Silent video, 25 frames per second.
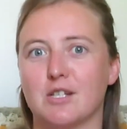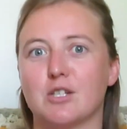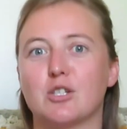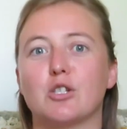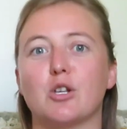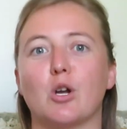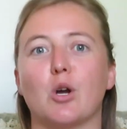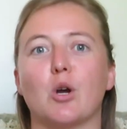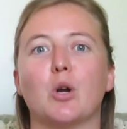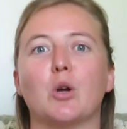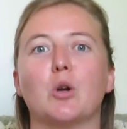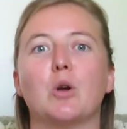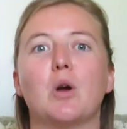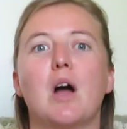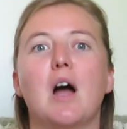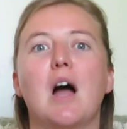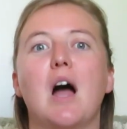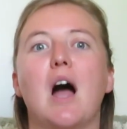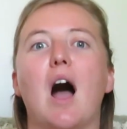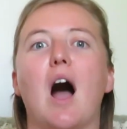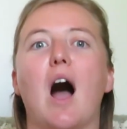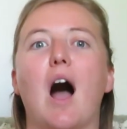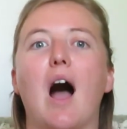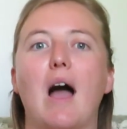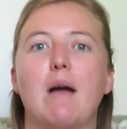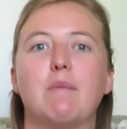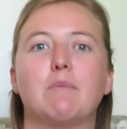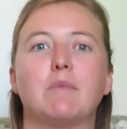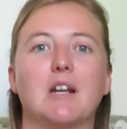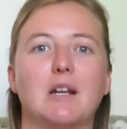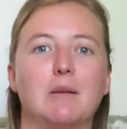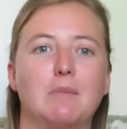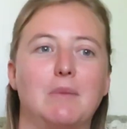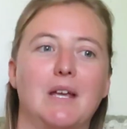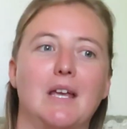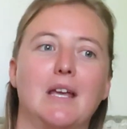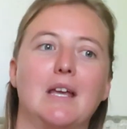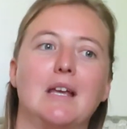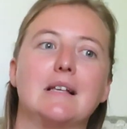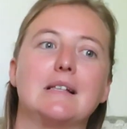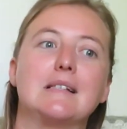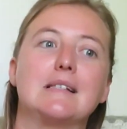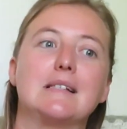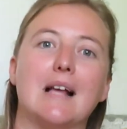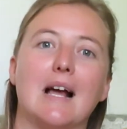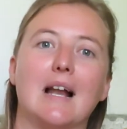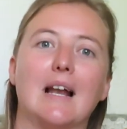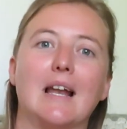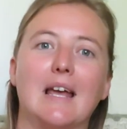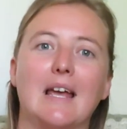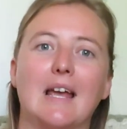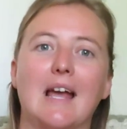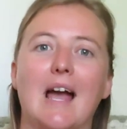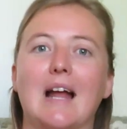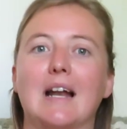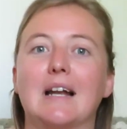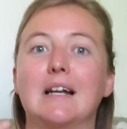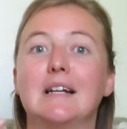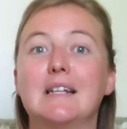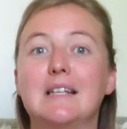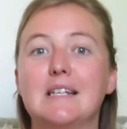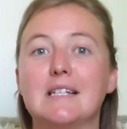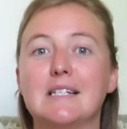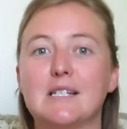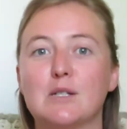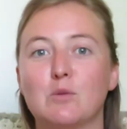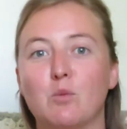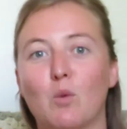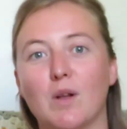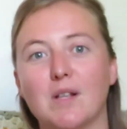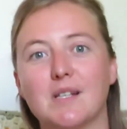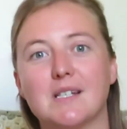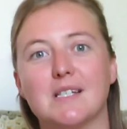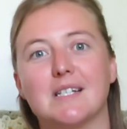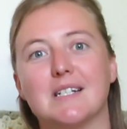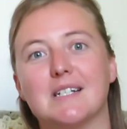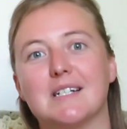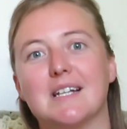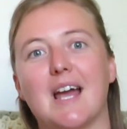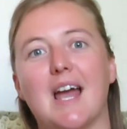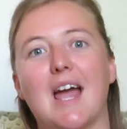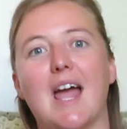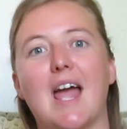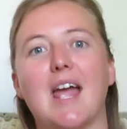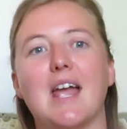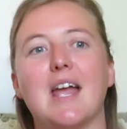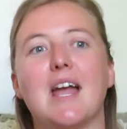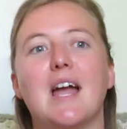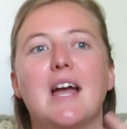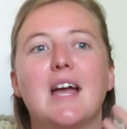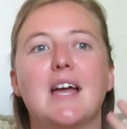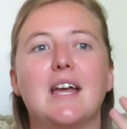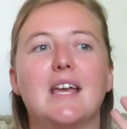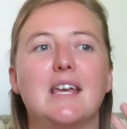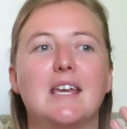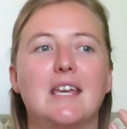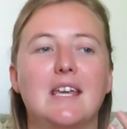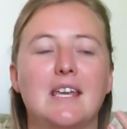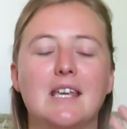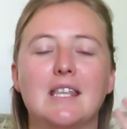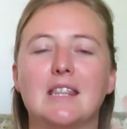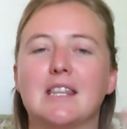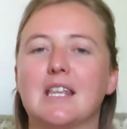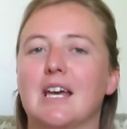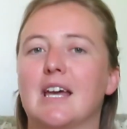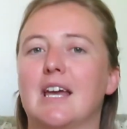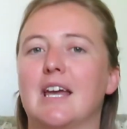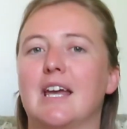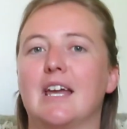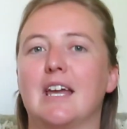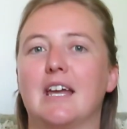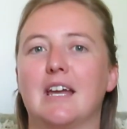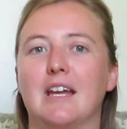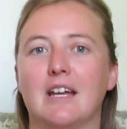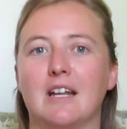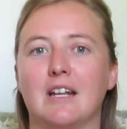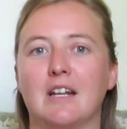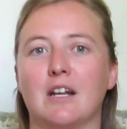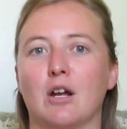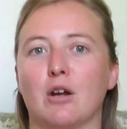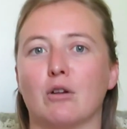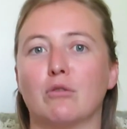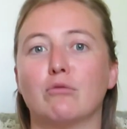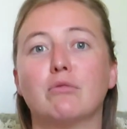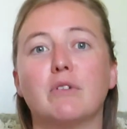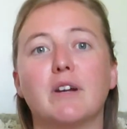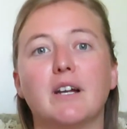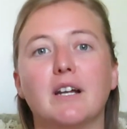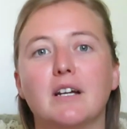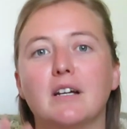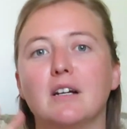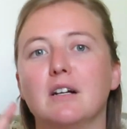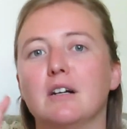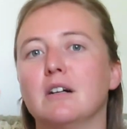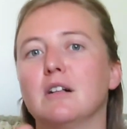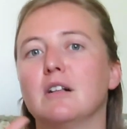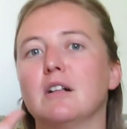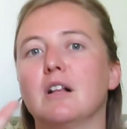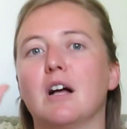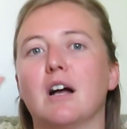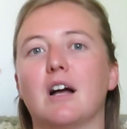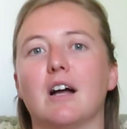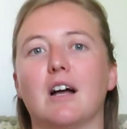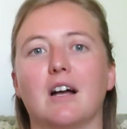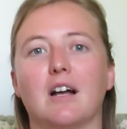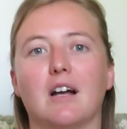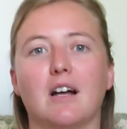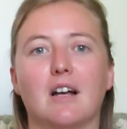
So I'm going to be selling at least once a day, either in a reel,